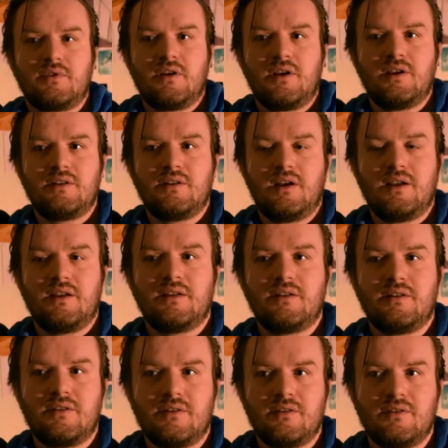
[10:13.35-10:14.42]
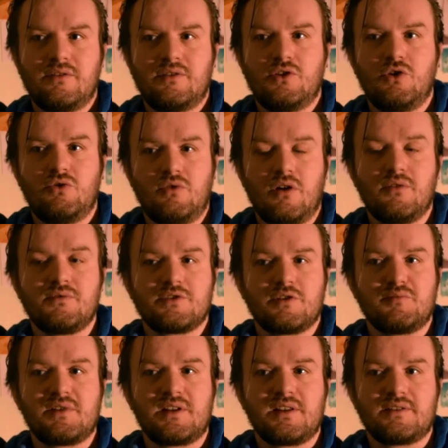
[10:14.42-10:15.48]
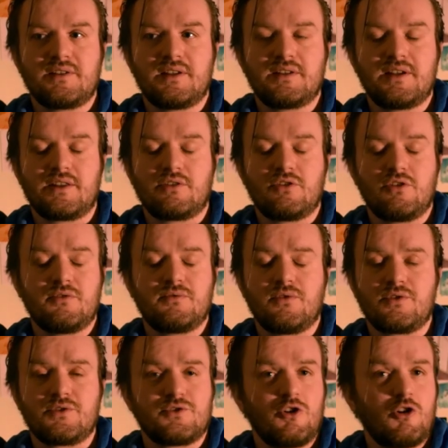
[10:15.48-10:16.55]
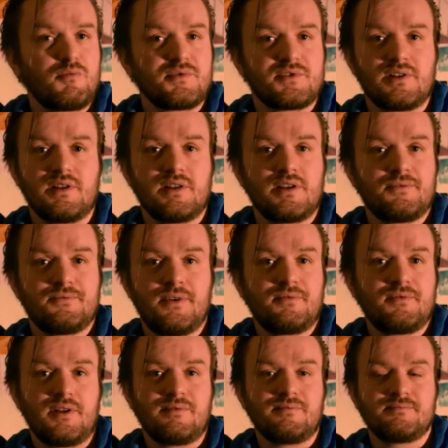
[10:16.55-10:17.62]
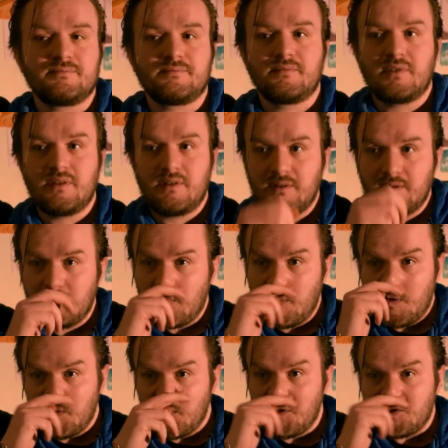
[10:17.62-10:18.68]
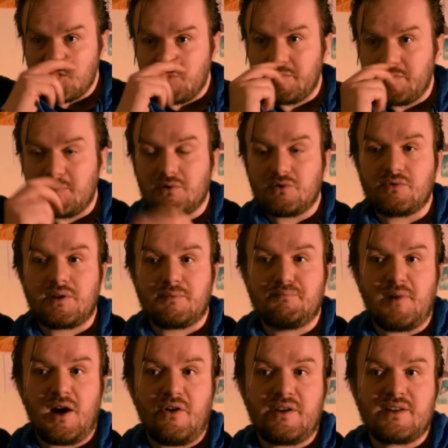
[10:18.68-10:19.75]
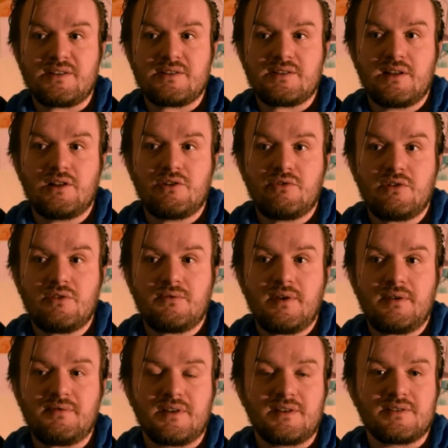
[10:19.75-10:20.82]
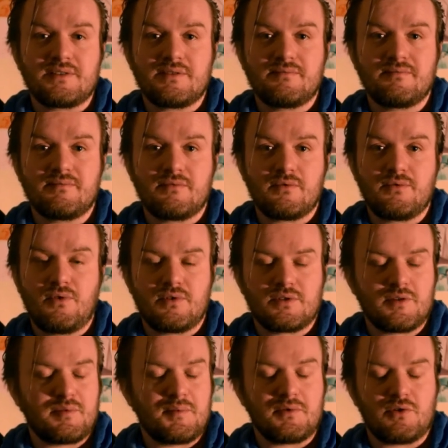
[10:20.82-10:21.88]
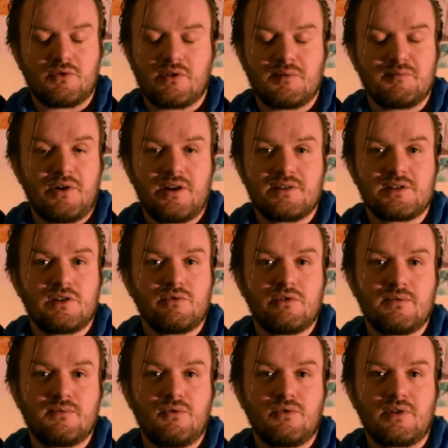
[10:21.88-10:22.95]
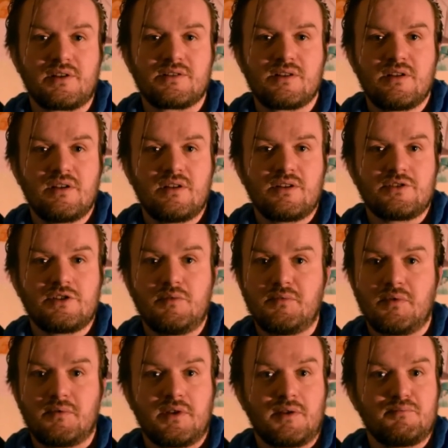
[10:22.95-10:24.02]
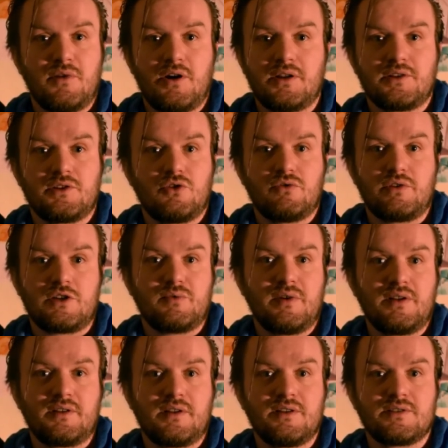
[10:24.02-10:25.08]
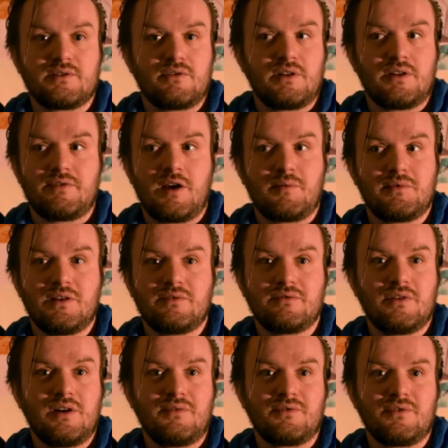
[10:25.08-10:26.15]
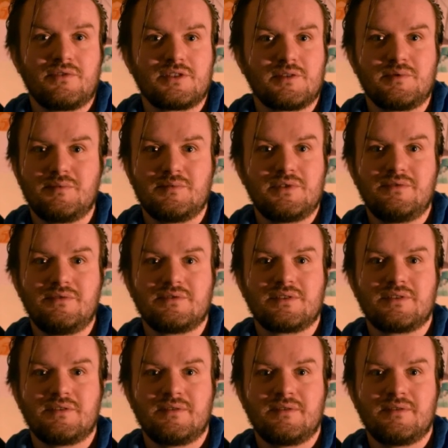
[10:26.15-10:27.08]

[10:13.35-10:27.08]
I know of somebody that didn't get their first job until they hit 50. Some people don't get married until they're in their 50s. Some people don't get married until they're in their 40s. Some of them get married in their early 20s and they live happily ever after. Some of them don't.